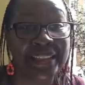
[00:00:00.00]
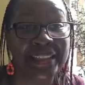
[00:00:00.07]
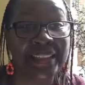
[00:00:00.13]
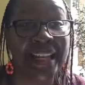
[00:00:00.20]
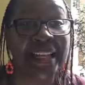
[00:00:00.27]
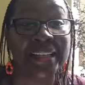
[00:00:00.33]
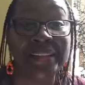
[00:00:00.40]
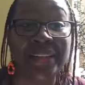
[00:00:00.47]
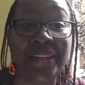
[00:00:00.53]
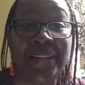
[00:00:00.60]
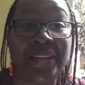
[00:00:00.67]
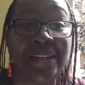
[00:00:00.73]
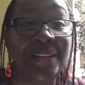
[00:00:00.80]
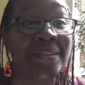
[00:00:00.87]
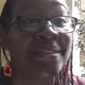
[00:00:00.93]
That is
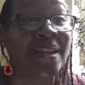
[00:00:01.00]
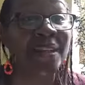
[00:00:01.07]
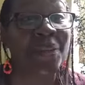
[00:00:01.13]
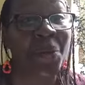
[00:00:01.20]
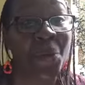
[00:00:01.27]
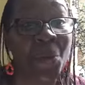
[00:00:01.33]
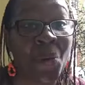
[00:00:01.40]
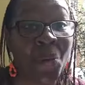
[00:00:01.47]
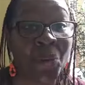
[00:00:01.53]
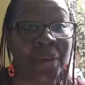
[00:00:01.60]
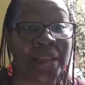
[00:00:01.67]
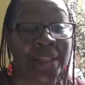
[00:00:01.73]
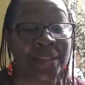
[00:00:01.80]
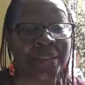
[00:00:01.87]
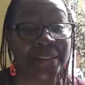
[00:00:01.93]
another whole
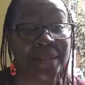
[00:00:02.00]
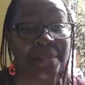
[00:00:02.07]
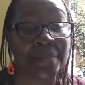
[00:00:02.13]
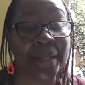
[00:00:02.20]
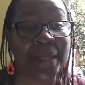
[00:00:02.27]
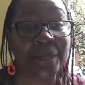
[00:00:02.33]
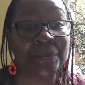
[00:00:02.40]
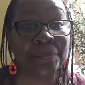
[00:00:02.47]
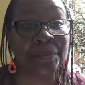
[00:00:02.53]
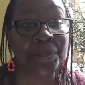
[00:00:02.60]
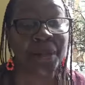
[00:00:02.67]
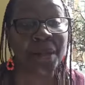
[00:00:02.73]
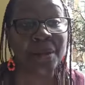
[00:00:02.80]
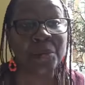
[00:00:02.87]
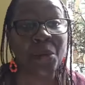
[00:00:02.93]
little something.
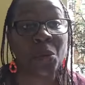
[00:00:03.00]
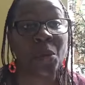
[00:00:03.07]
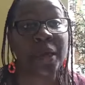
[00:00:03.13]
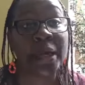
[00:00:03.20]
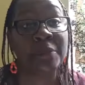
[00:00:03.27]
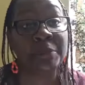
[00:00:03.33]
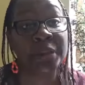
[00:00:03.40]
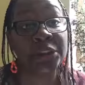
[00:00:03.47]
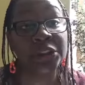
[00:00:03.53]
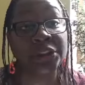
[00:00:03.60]
But what I've been